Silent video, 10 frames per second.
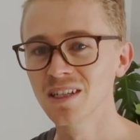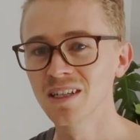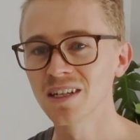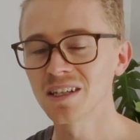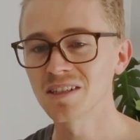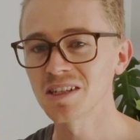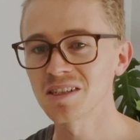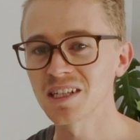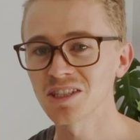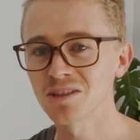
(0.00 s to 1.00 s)
it doesn't
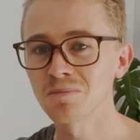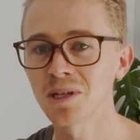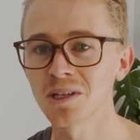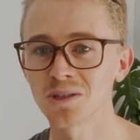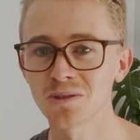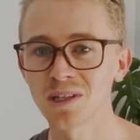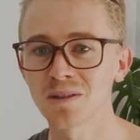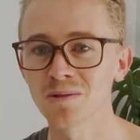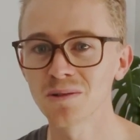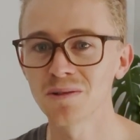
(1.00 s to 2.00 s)
actually penetrate
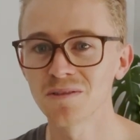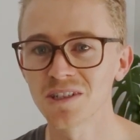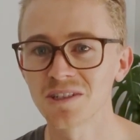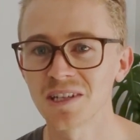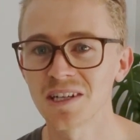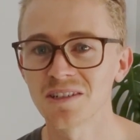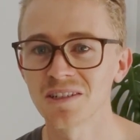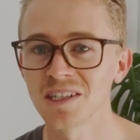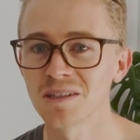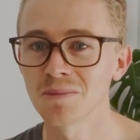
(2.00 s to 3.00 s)
through the
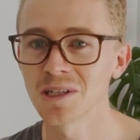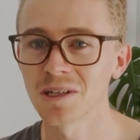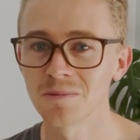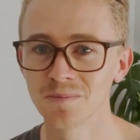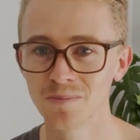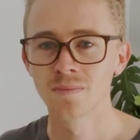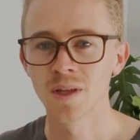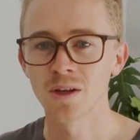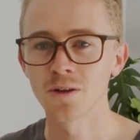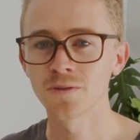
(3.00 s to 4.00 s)
vegetation any better.
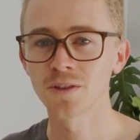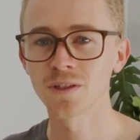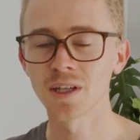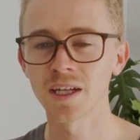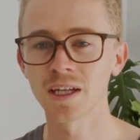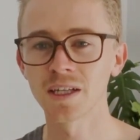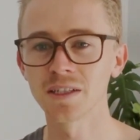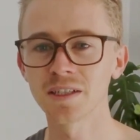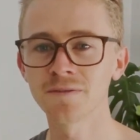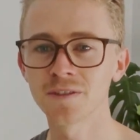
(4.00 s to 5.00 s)
Often a
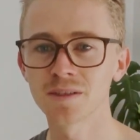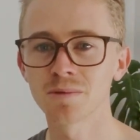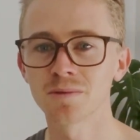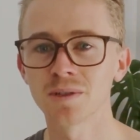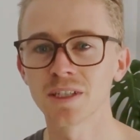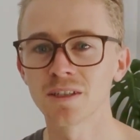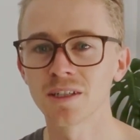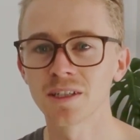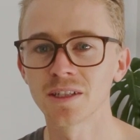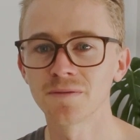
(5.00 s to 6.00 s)
difference between
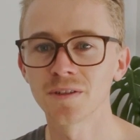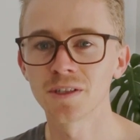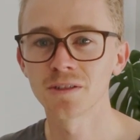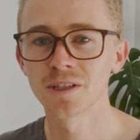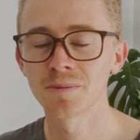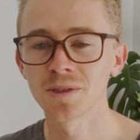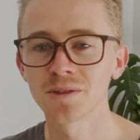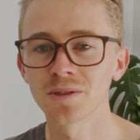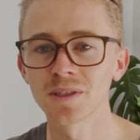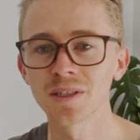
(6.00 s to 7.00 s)
LiDAR and
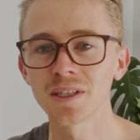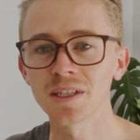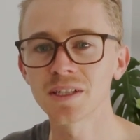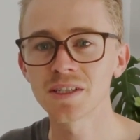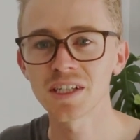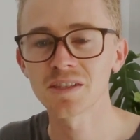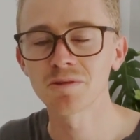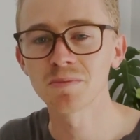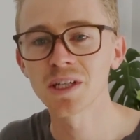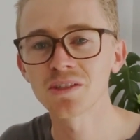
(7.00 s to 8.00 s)
photogrammetry is, as we
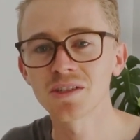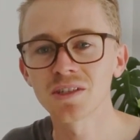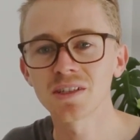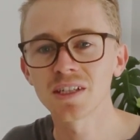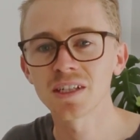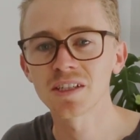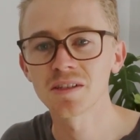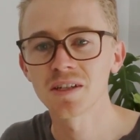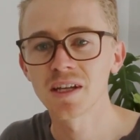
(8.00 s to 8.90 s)
mentioned, it